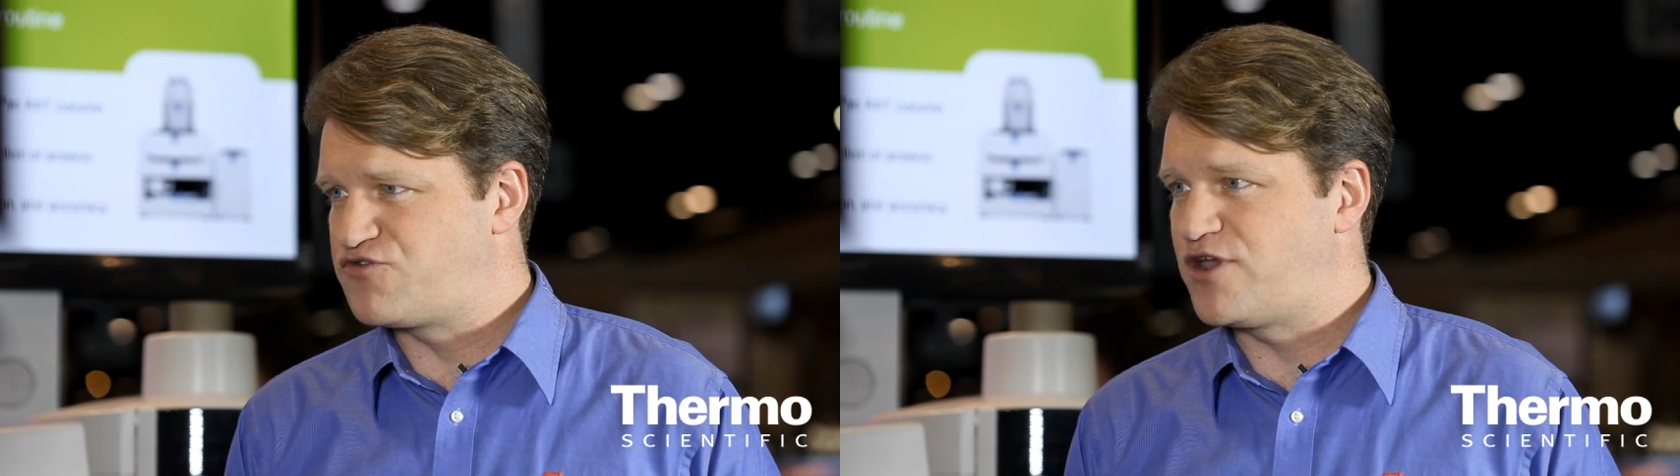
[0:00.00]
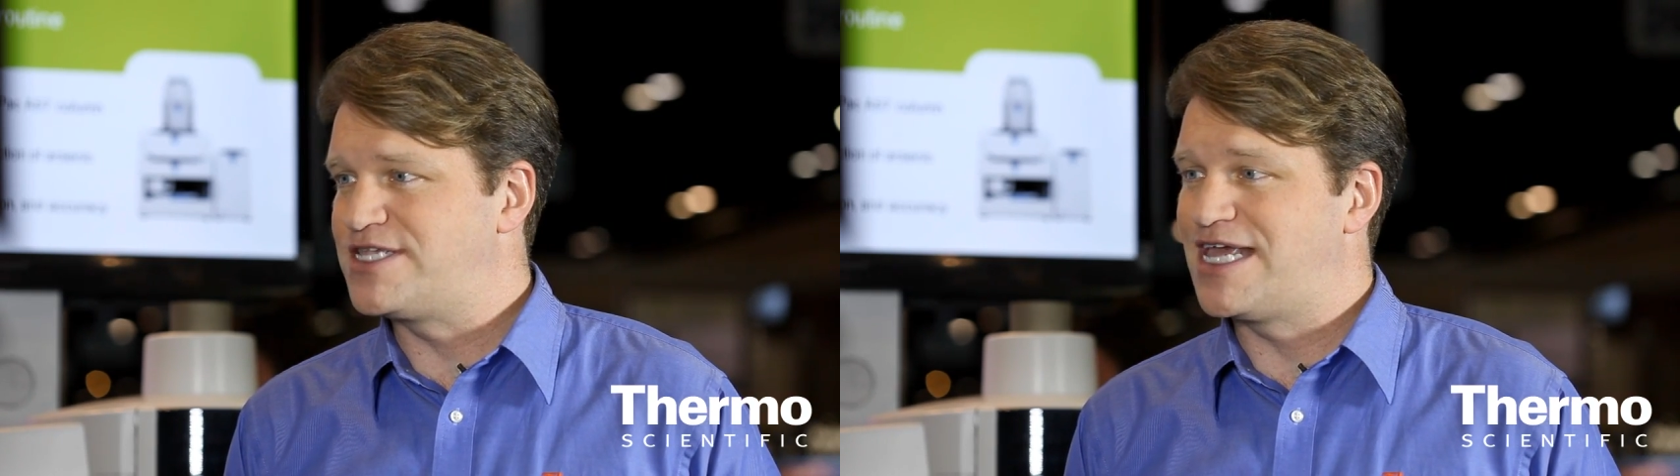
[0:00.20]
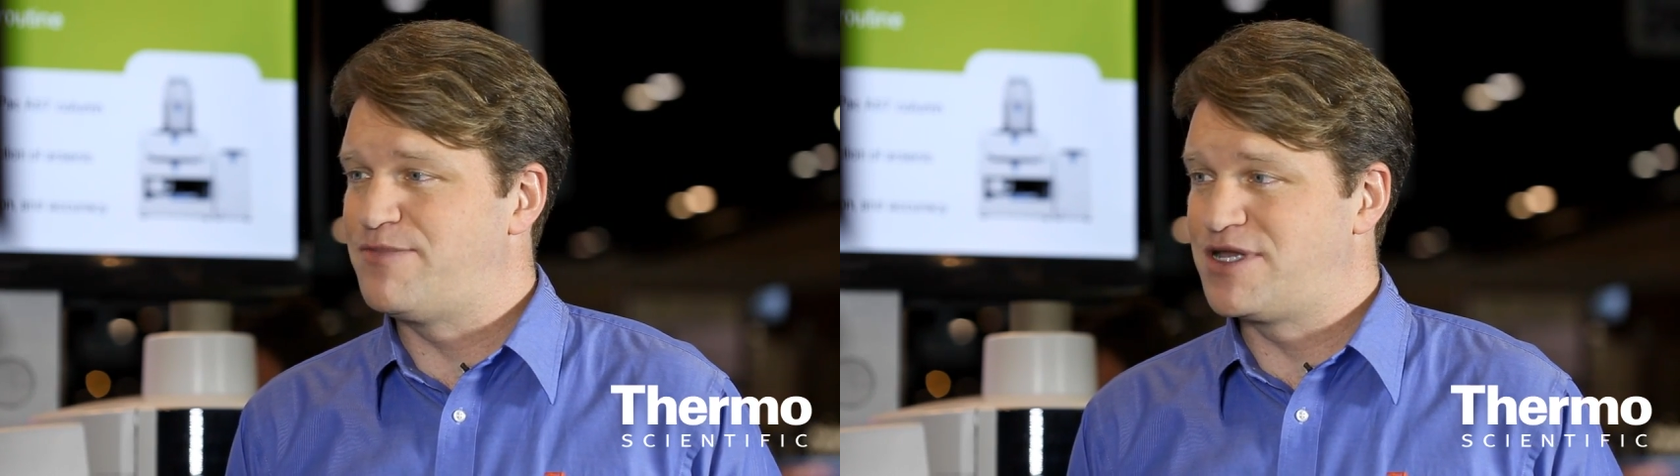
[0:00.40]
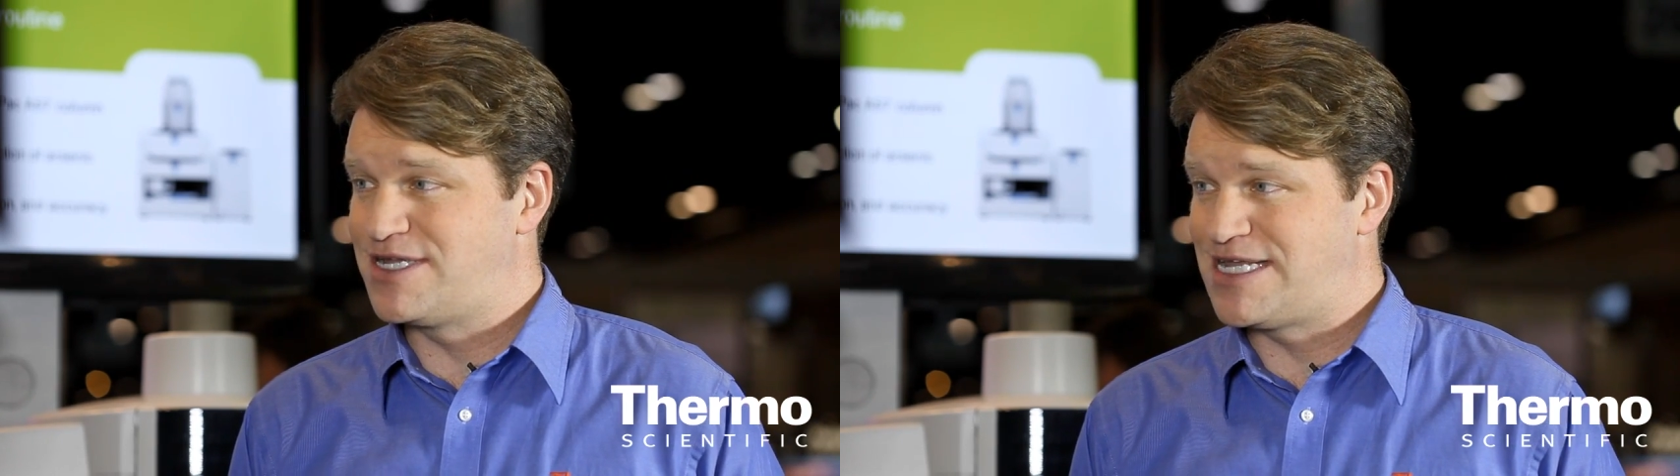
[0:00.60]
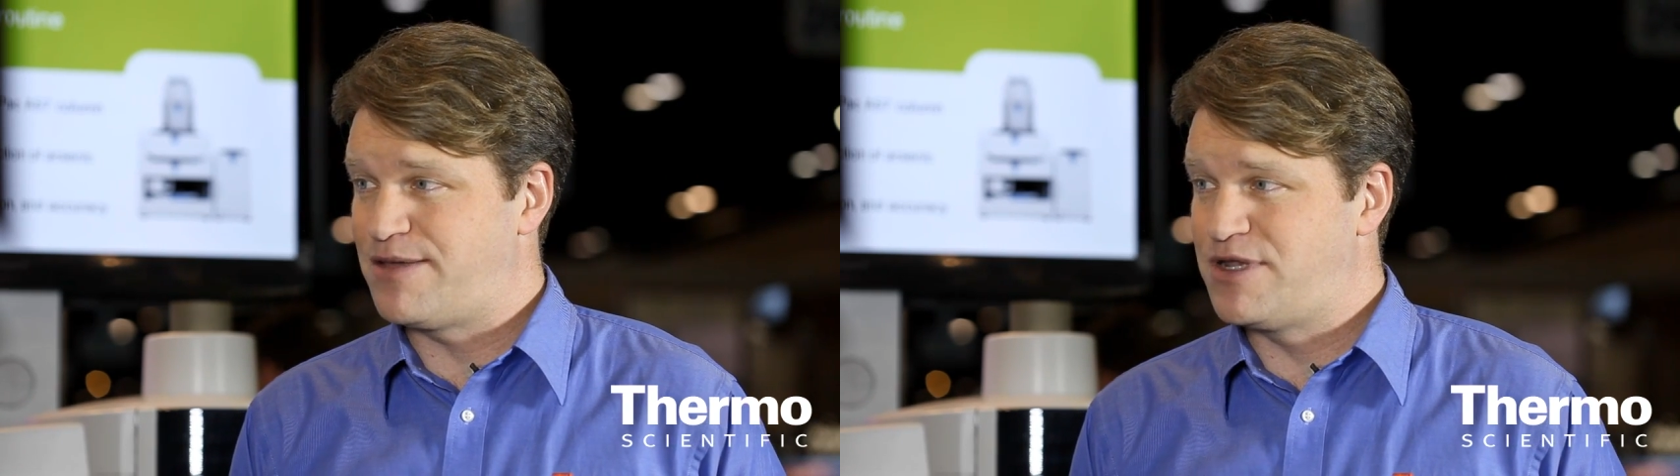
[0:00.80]
trace element
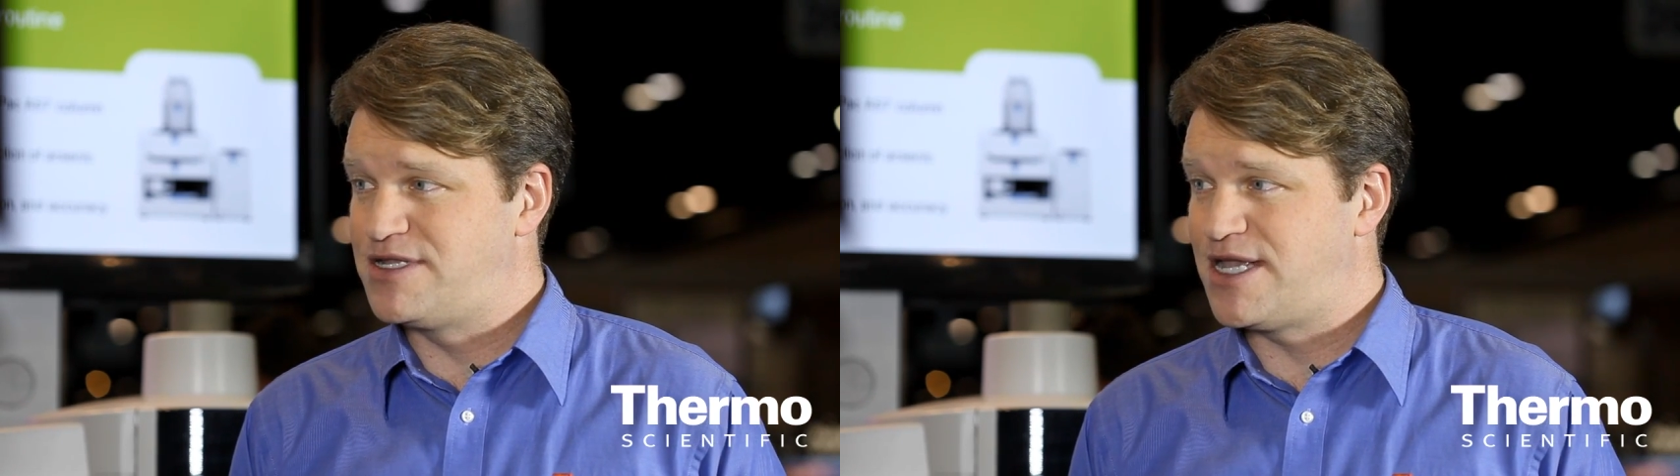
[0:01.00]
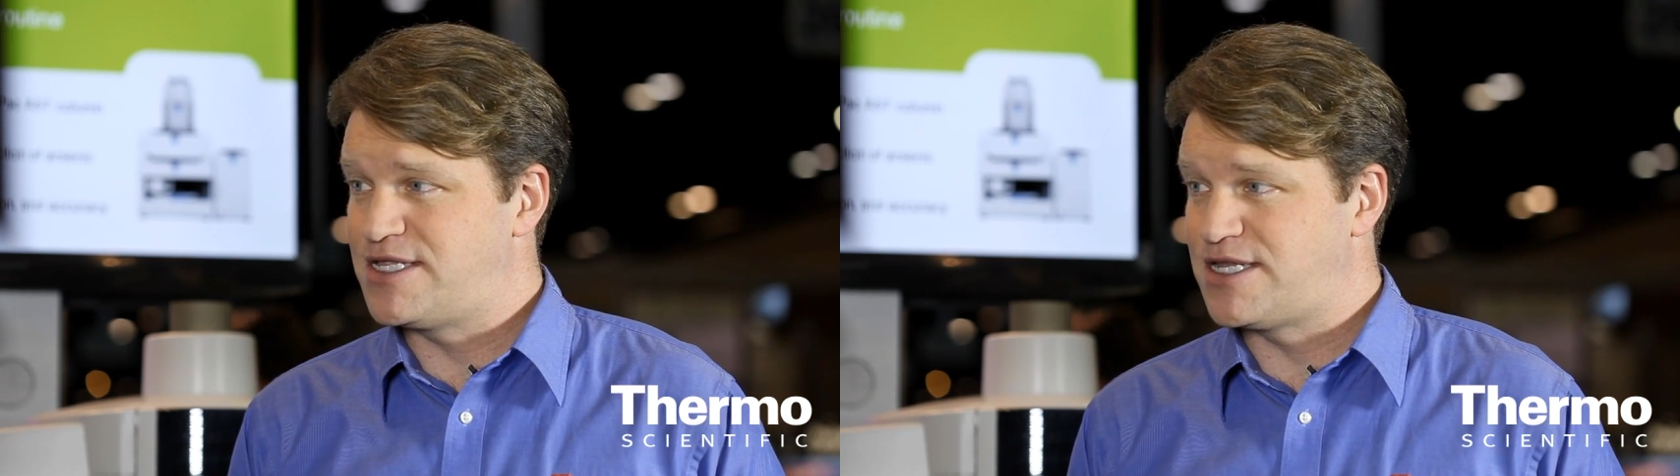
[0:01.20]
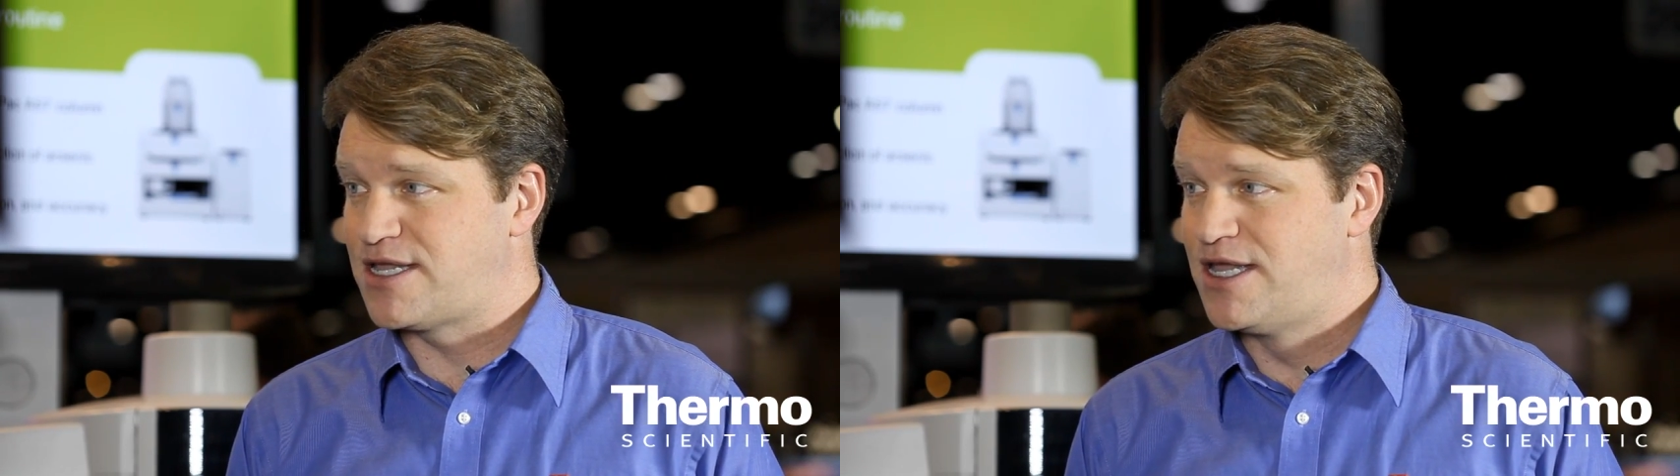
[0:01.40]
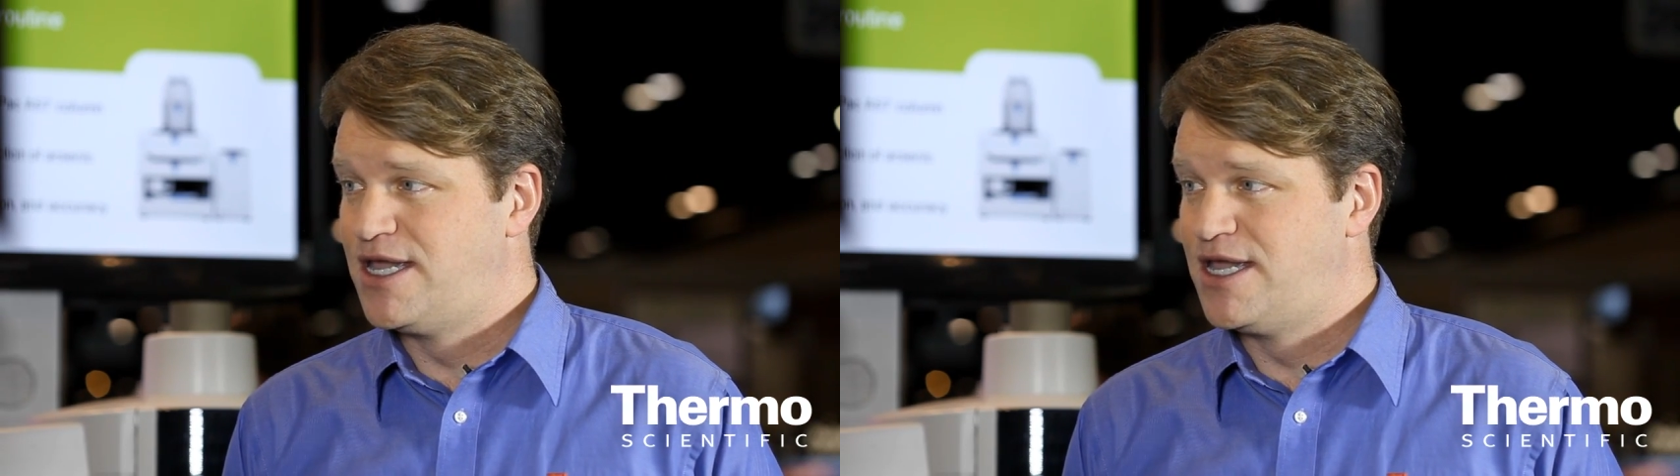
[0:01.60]
contaminant testing.